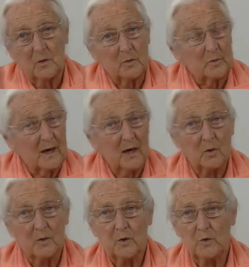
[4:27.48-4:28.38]
Now
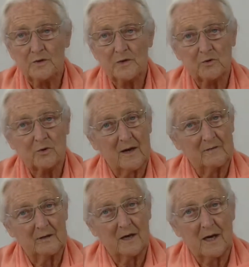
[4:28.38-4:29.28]
we also
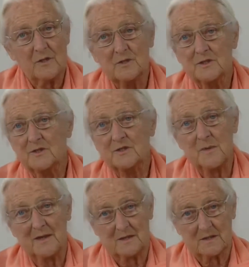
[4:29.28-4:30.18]
travel out into
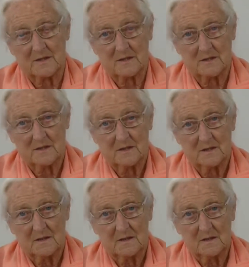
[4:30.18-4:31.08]
space,
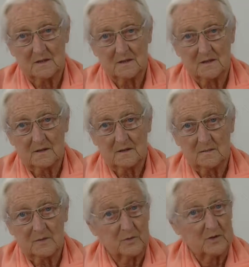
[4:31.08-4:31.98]

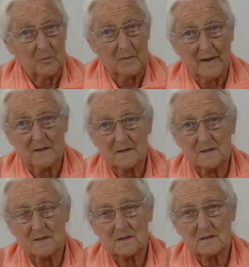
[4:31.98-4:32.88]
between the
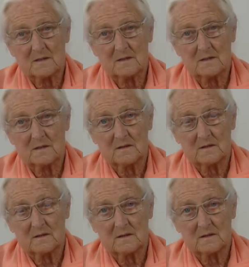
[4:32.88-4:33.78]
planets,
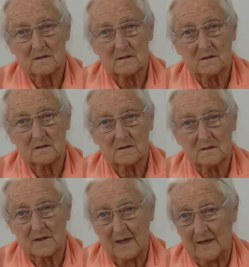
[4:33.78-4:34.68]

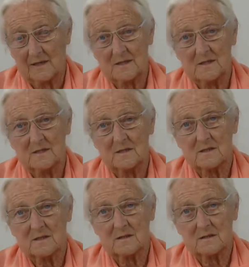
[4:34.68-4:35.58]
the galaxies,